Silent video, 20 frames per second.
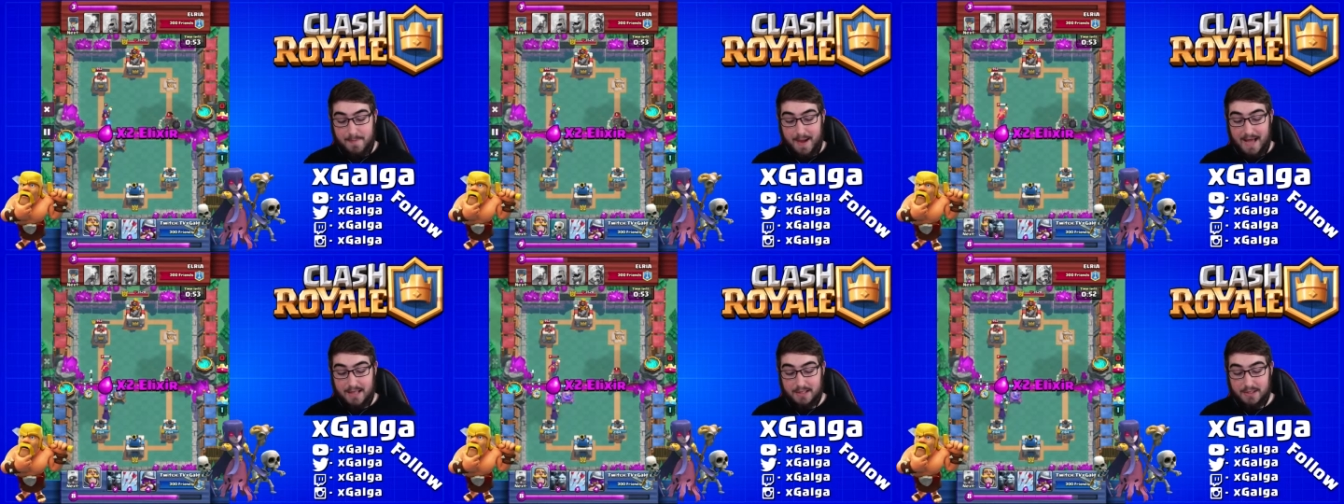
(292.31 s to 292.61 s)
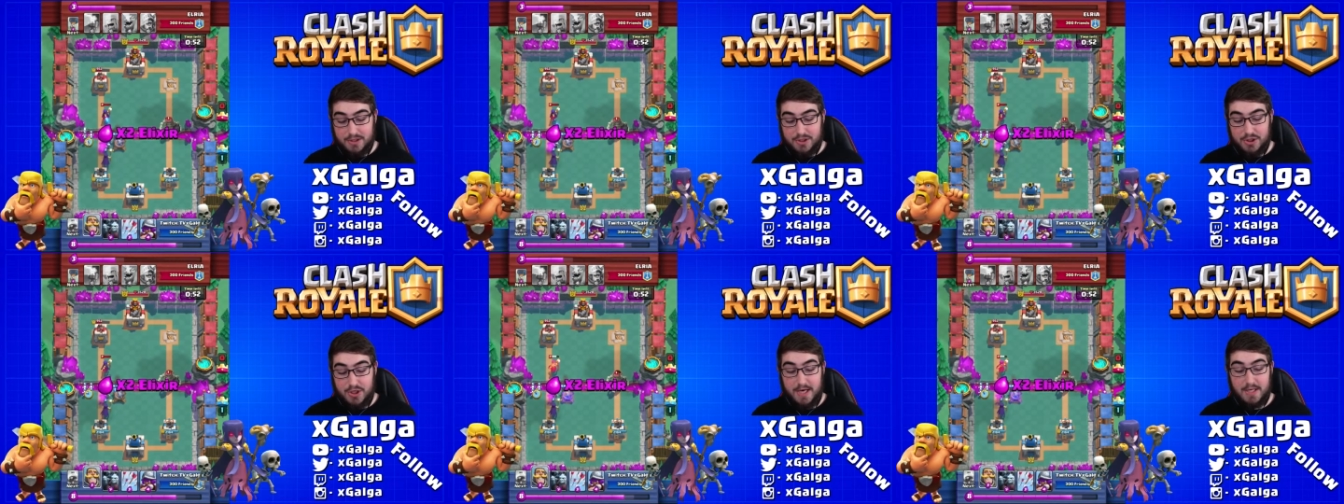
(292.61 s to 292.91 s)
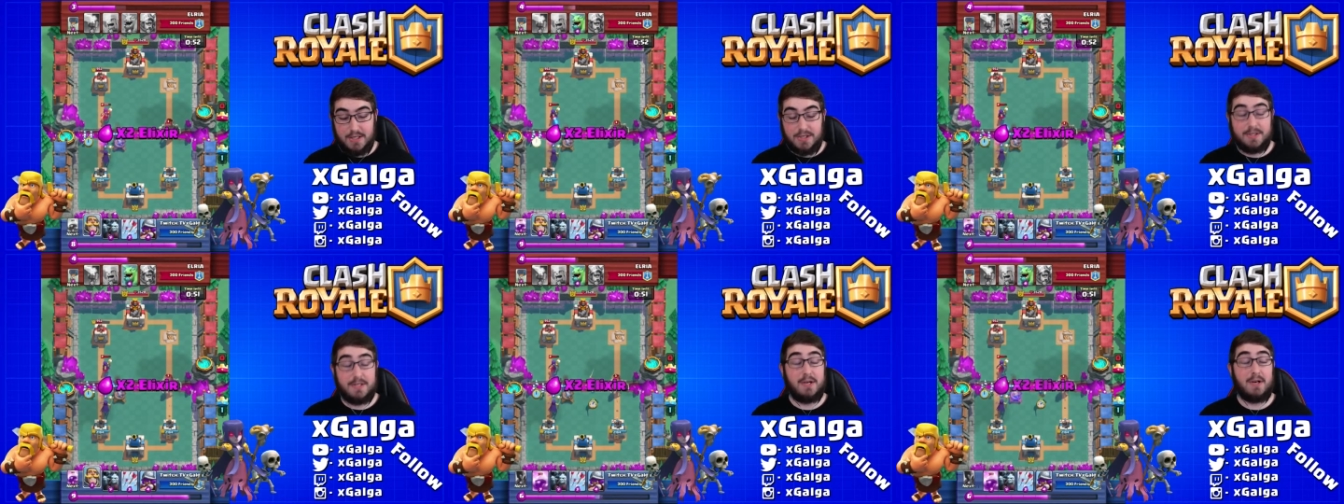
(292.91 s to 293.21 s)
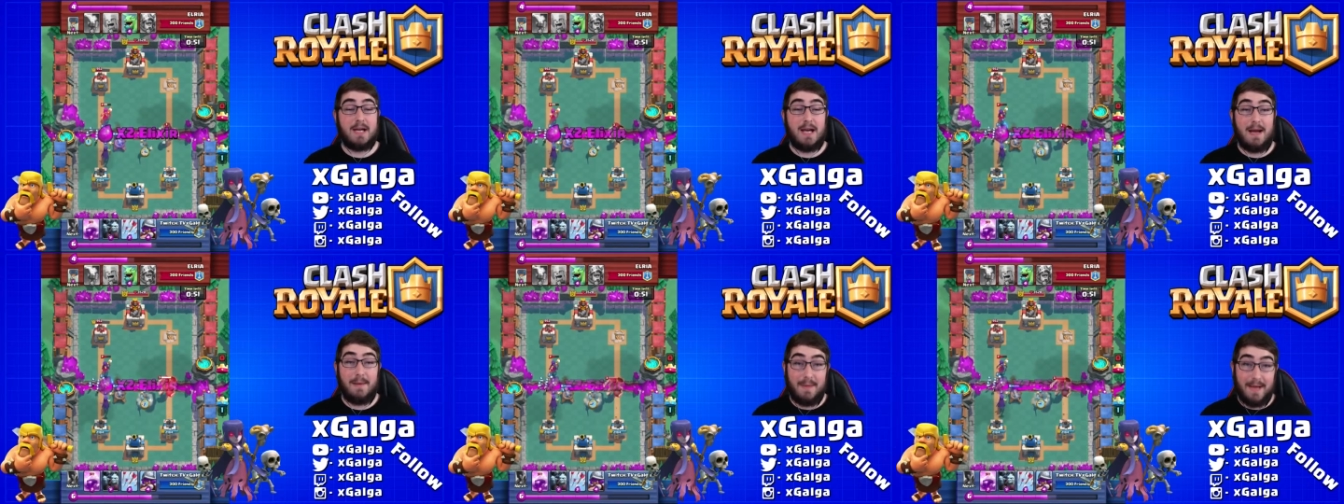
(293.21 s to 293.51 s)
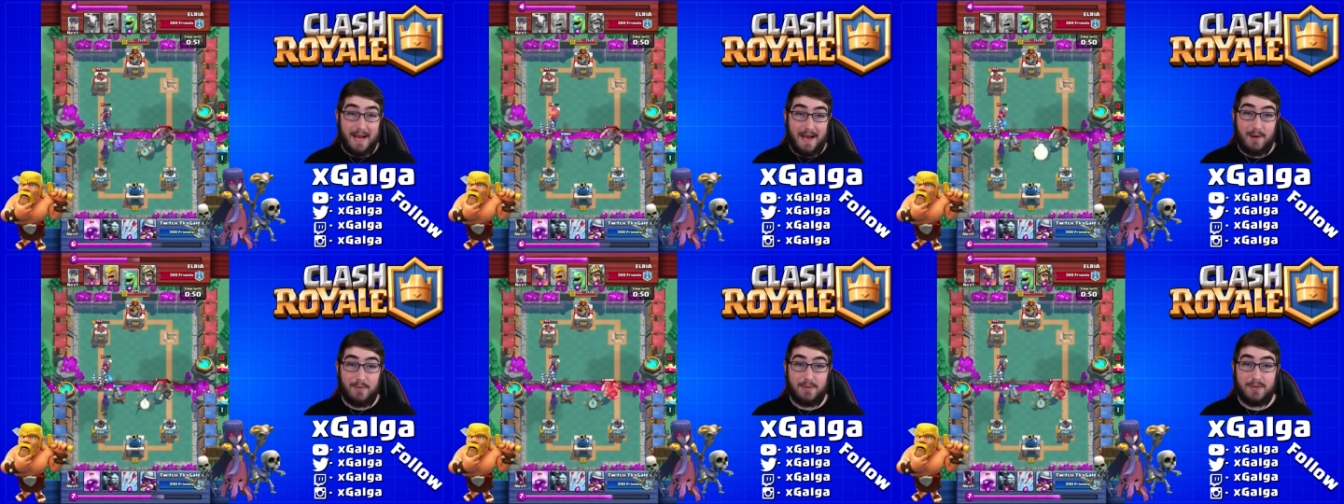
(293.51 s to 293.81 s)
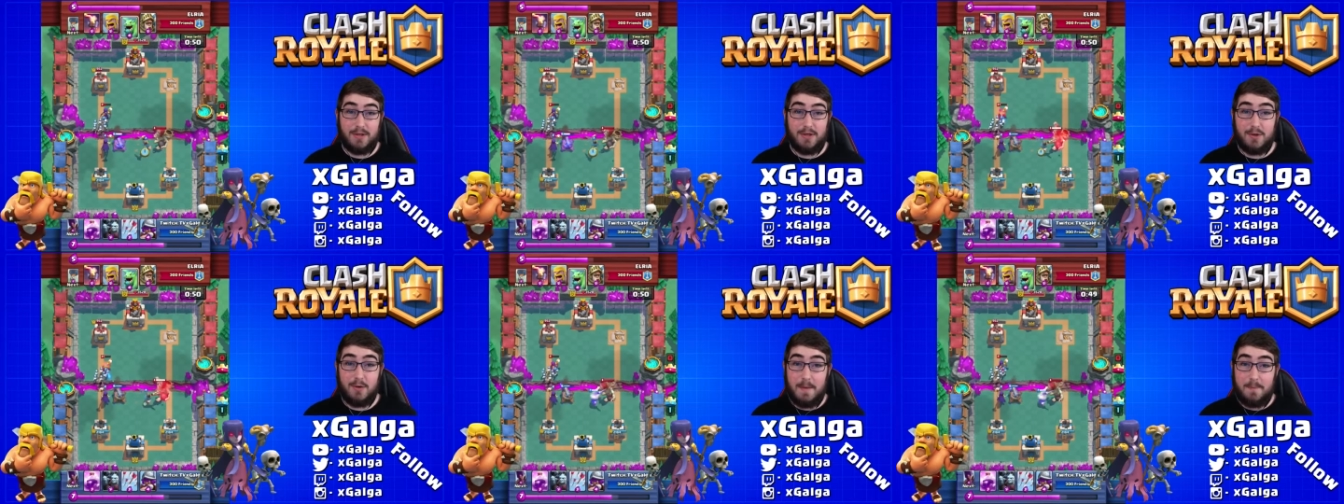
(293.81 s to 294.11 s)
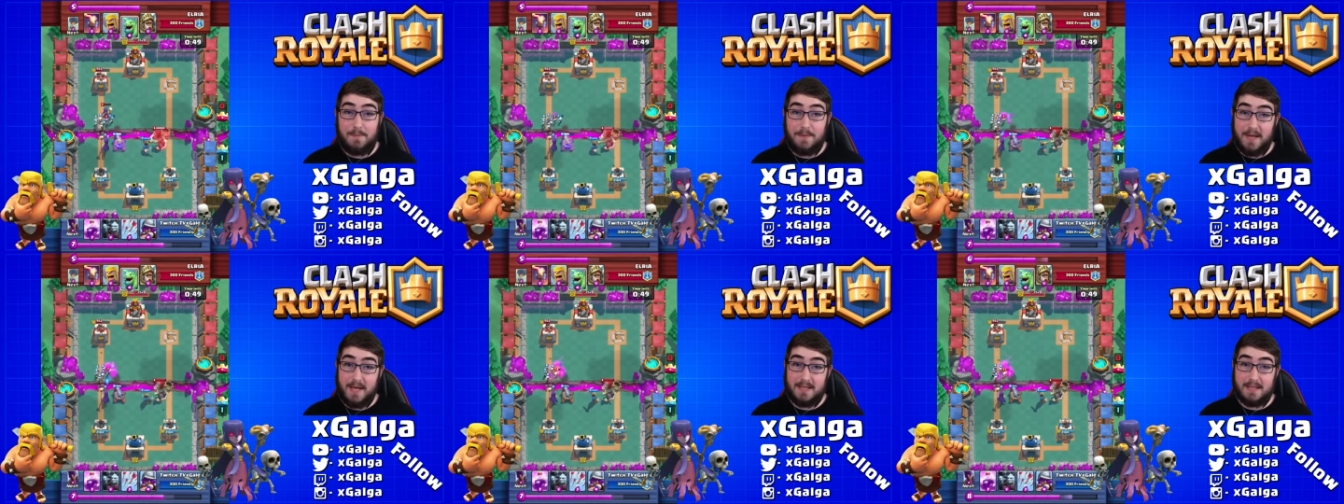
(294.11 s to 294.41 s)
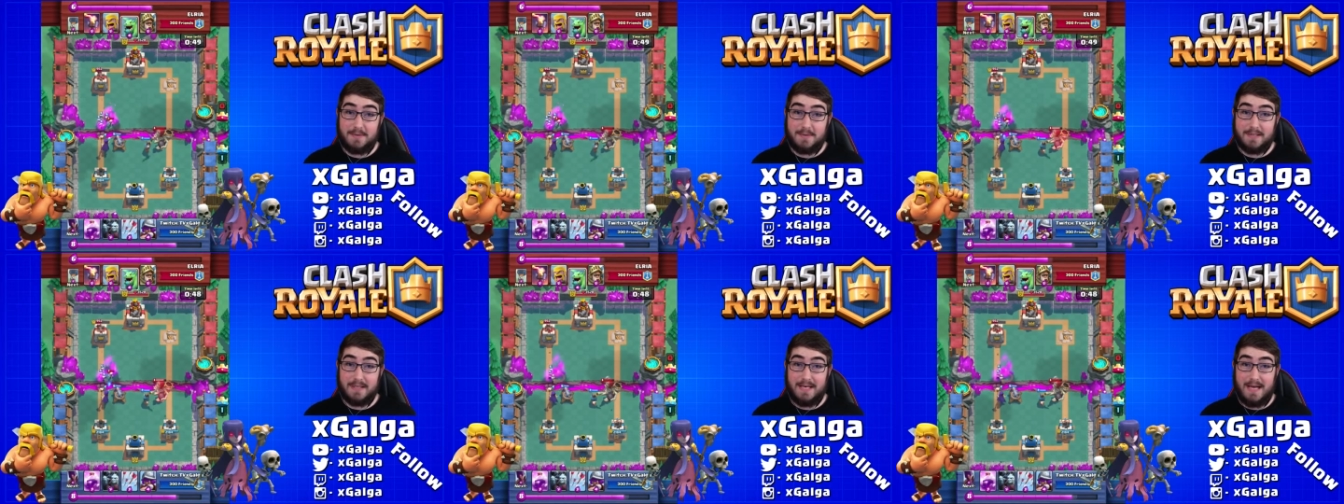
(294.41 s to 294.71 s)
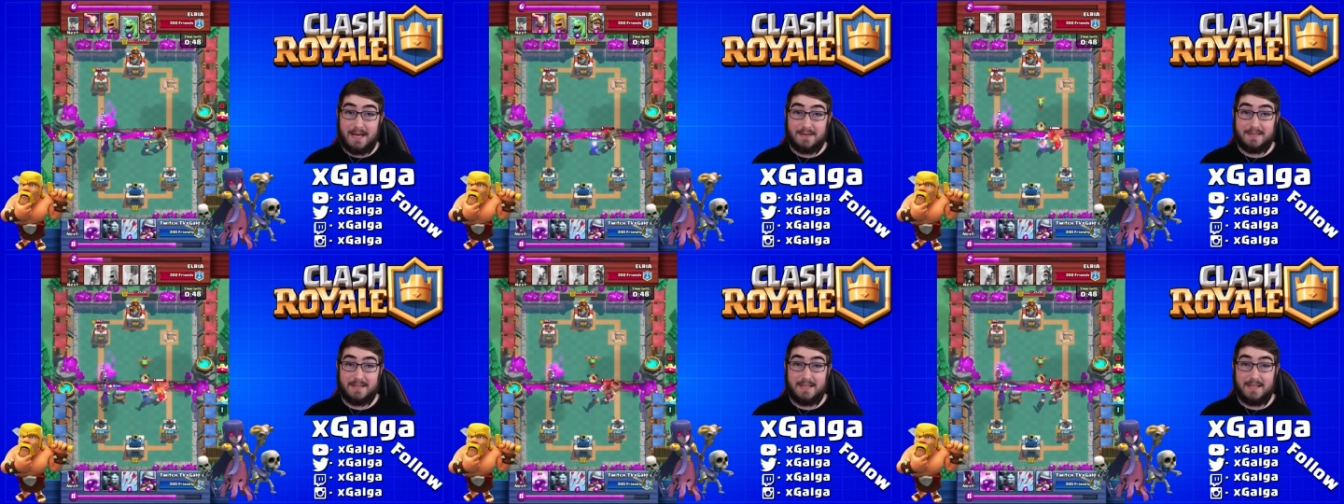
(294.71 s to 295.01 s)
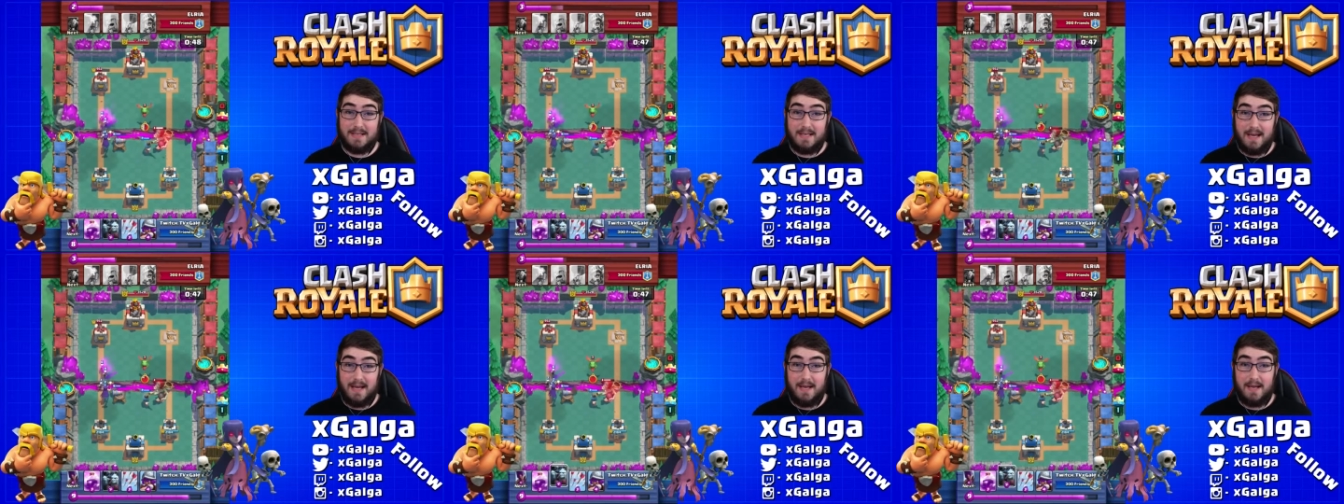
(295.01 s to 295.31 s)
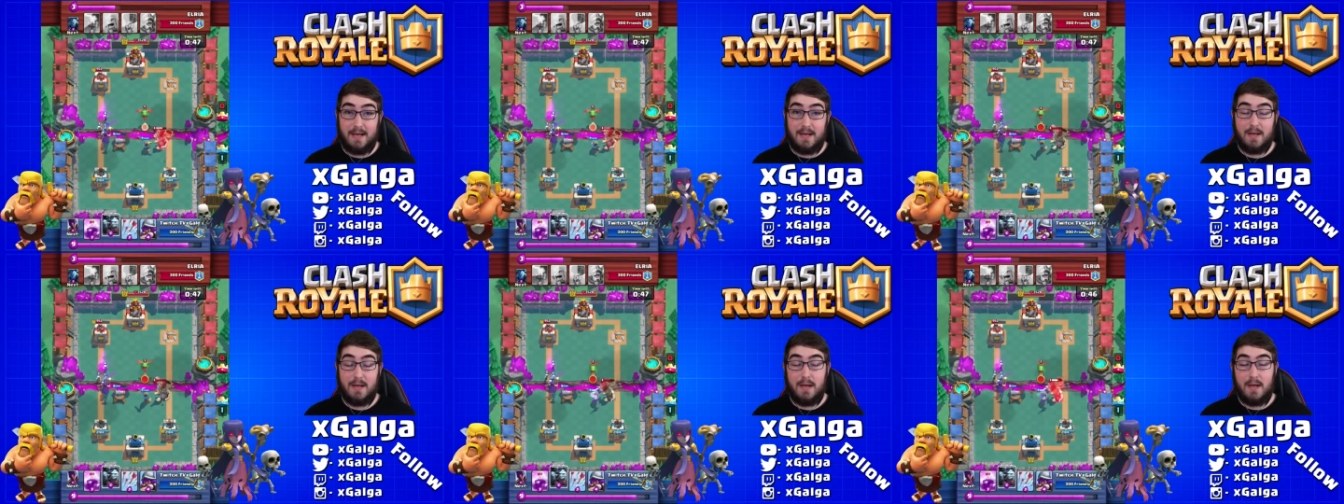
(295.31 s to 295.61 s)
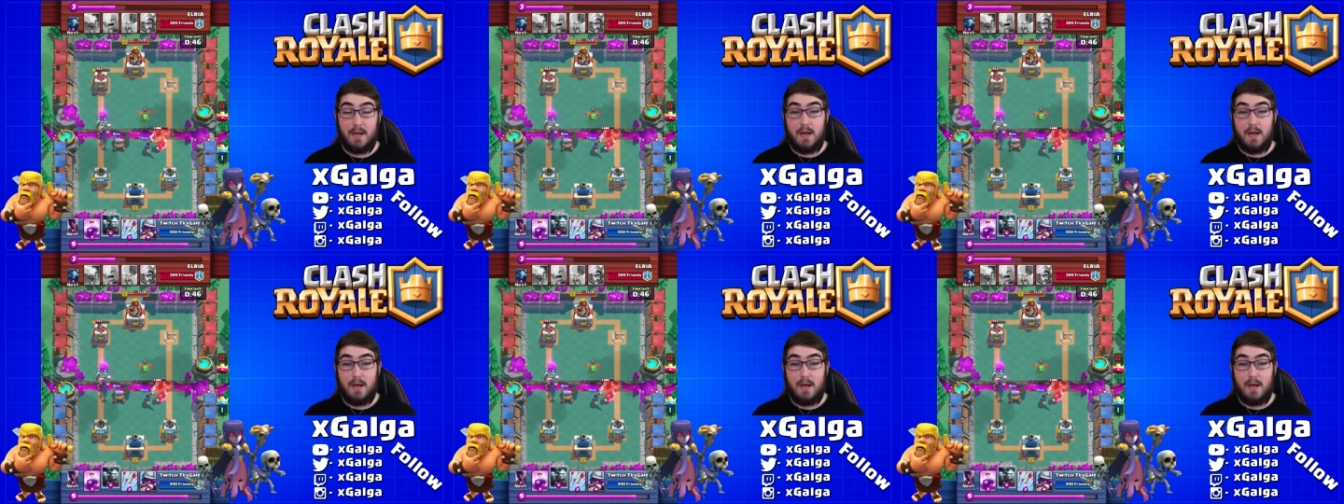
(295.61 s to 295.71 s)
balance changes that are coming out with the new update that was announced today